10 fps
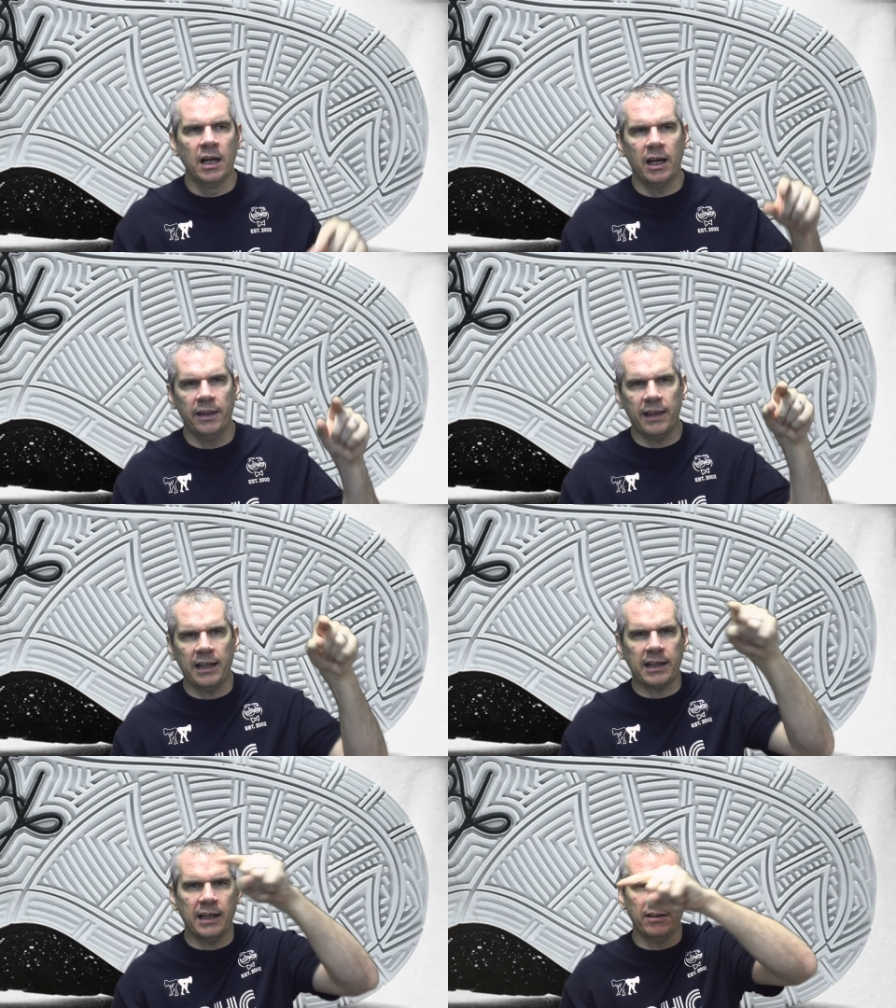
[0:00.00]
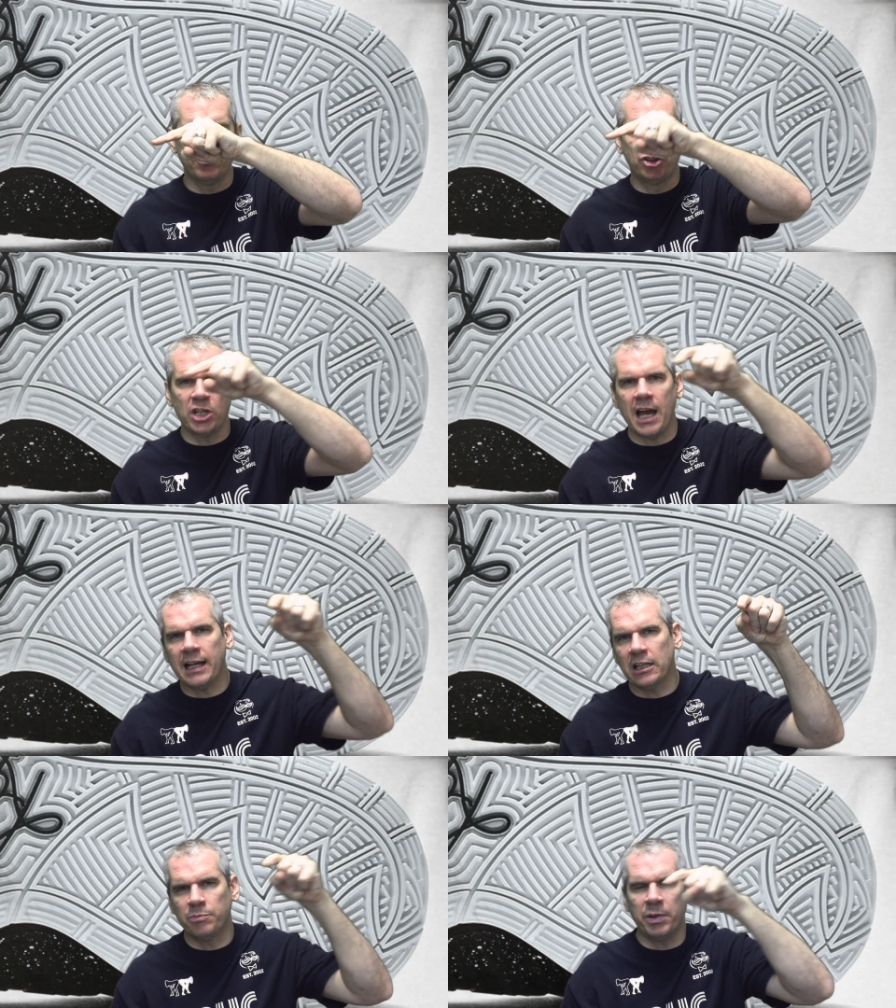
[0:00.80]
uh, that kind of
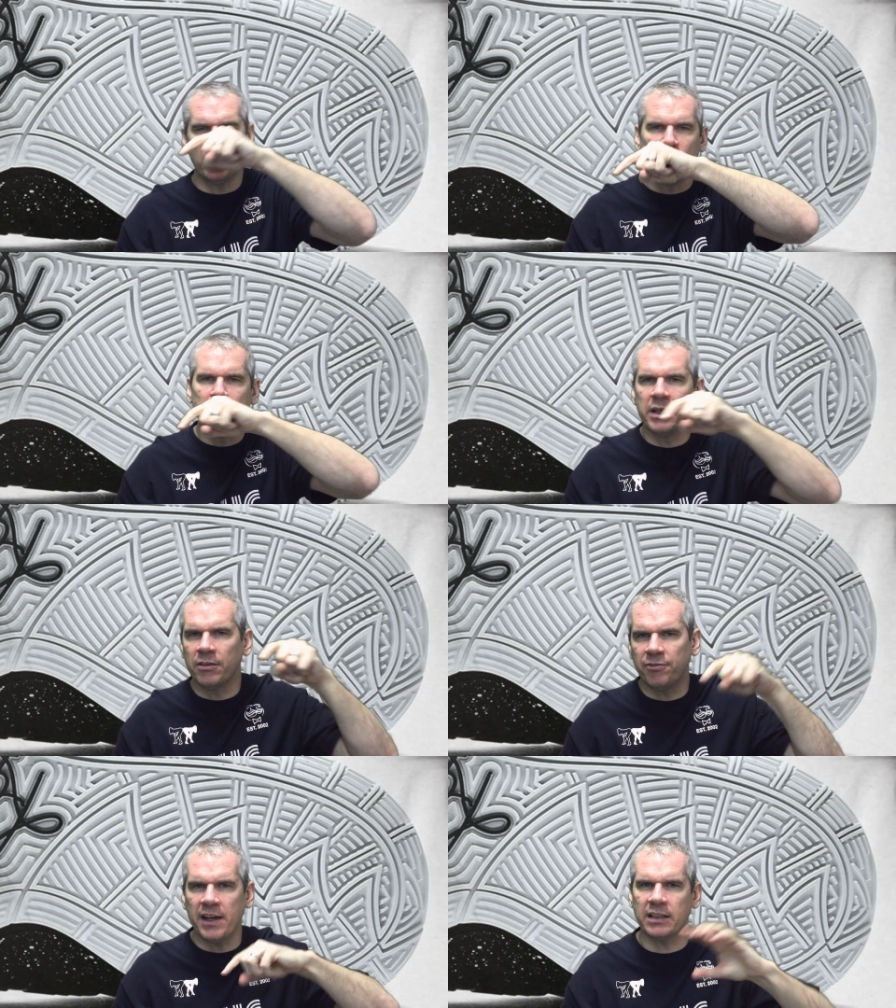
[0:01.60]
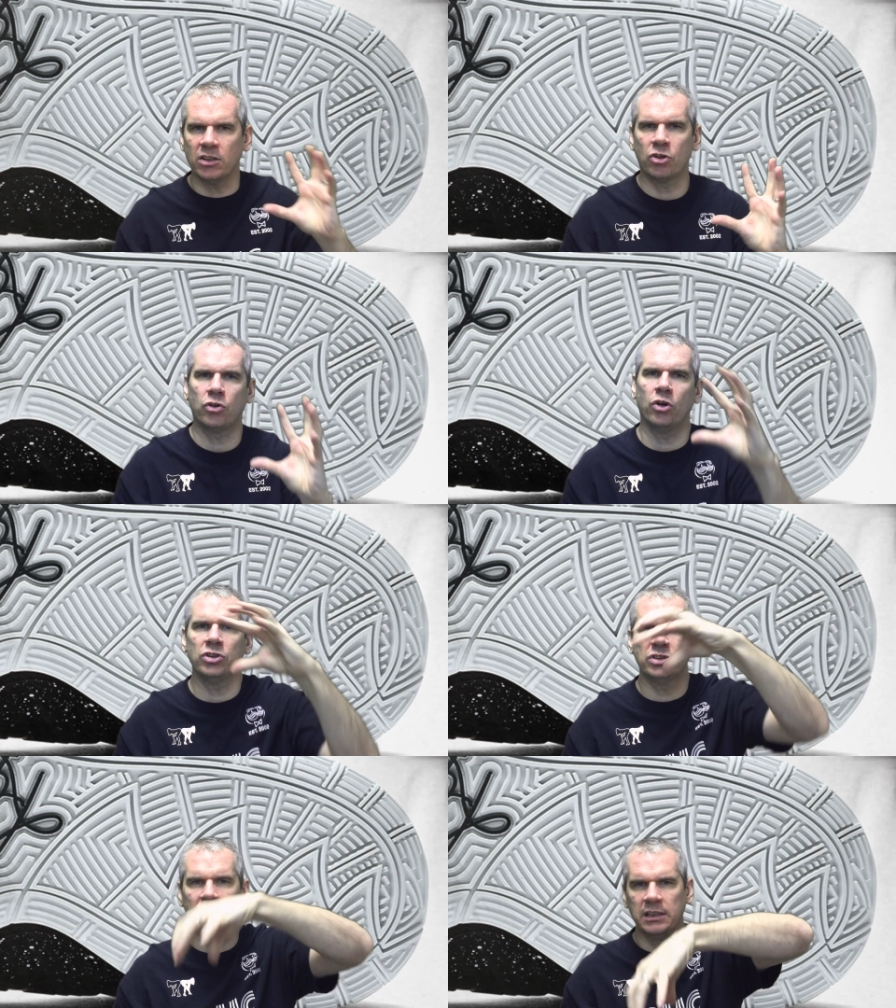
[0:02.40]
jagged pyramid effect
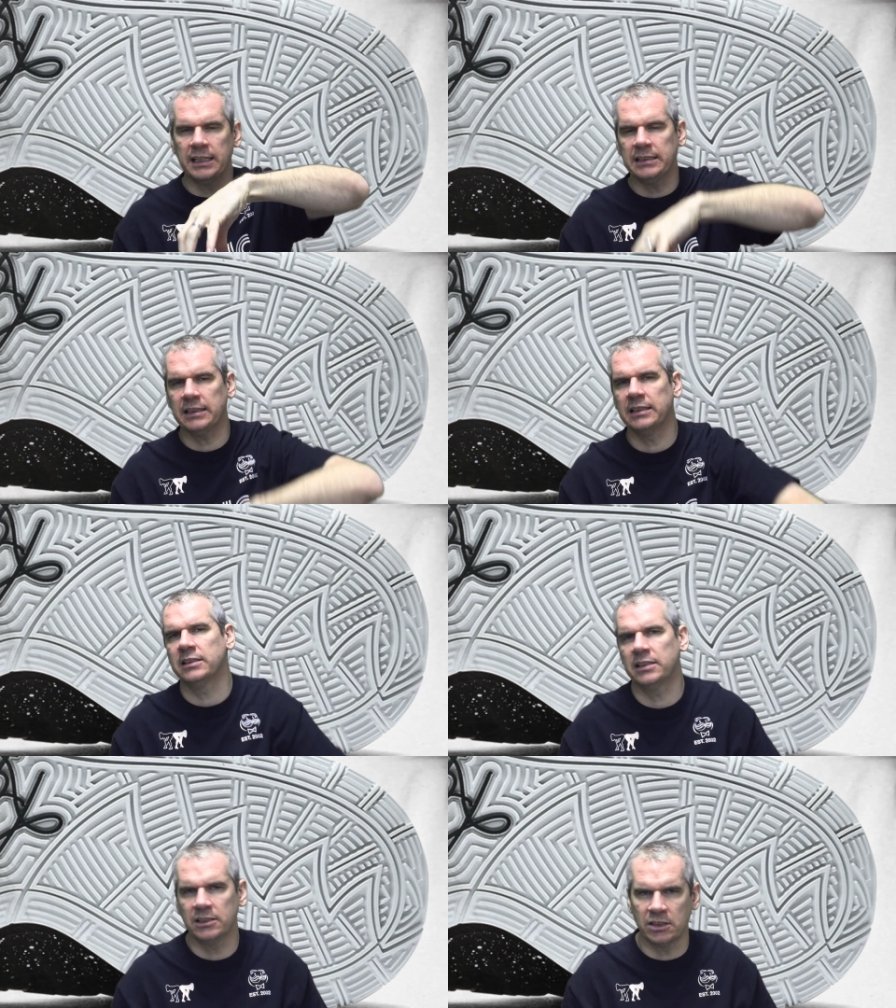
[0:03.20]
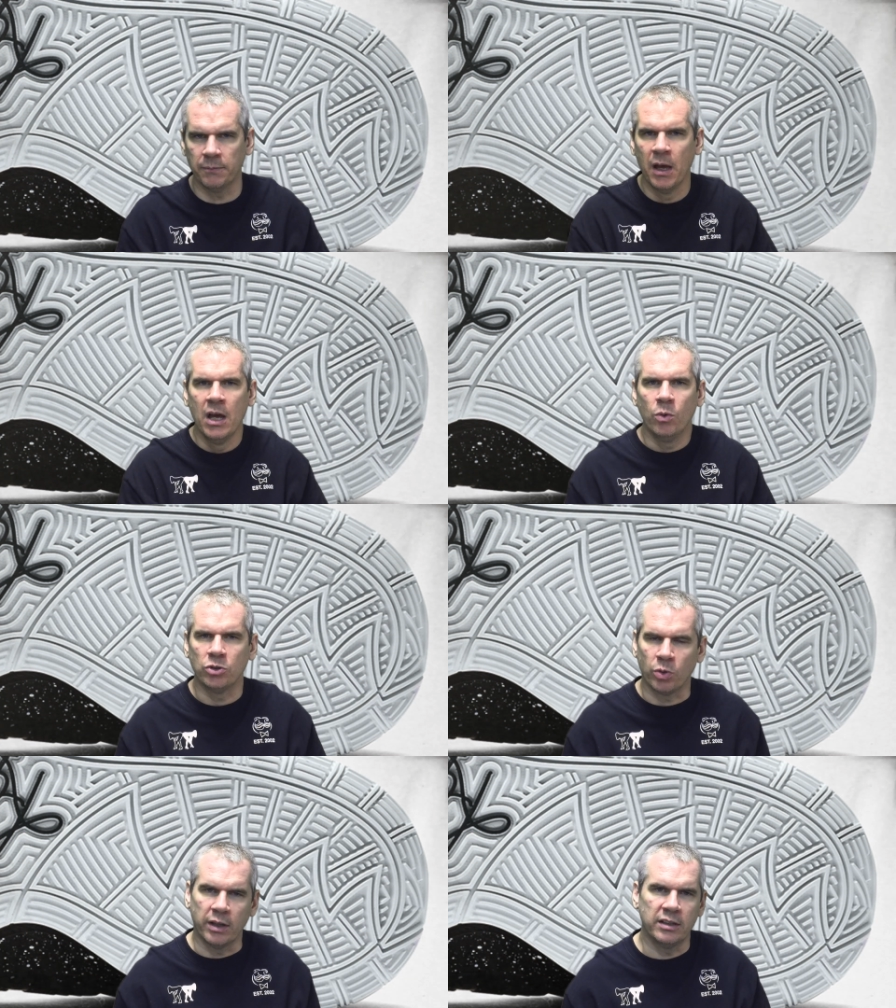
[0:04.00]
across the lacing system
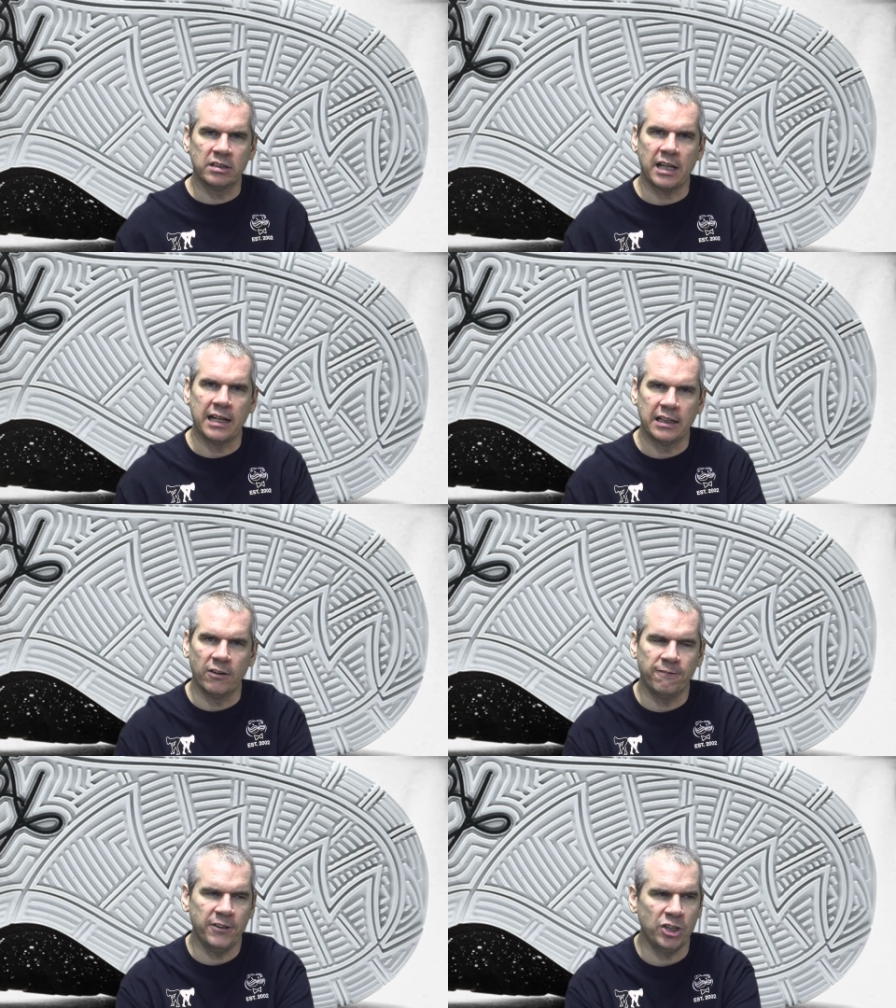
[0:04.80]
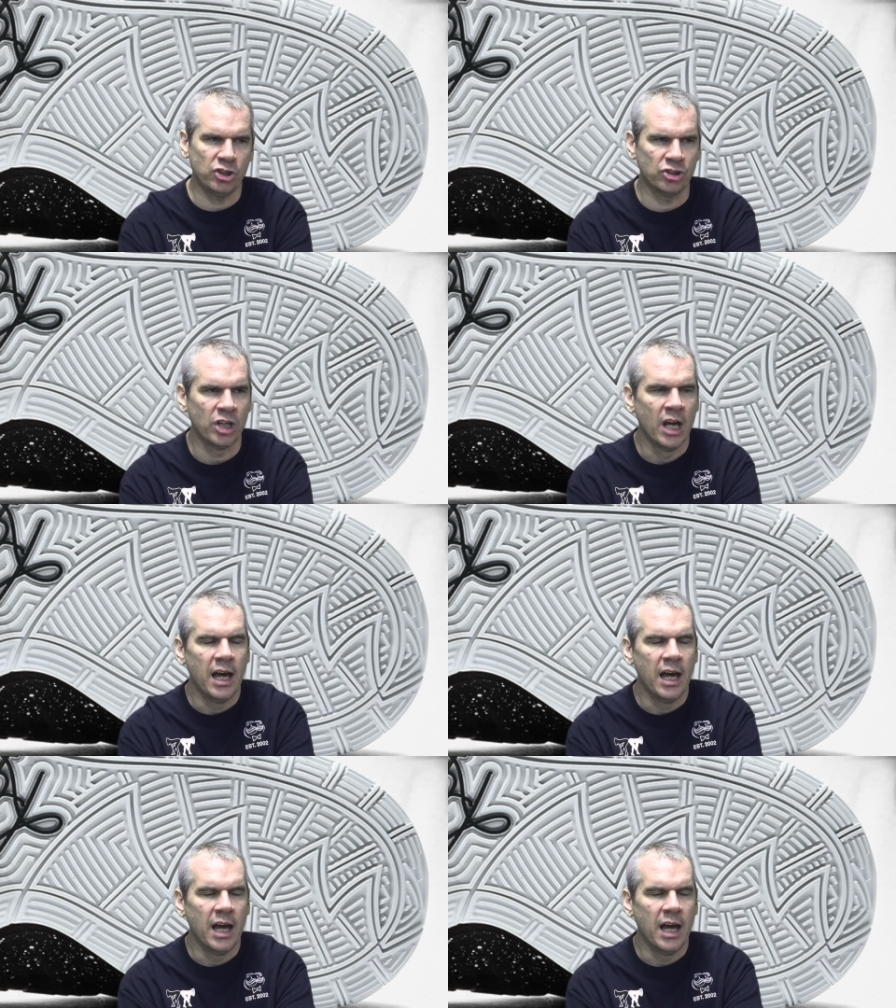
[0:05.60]
was one of the standout features.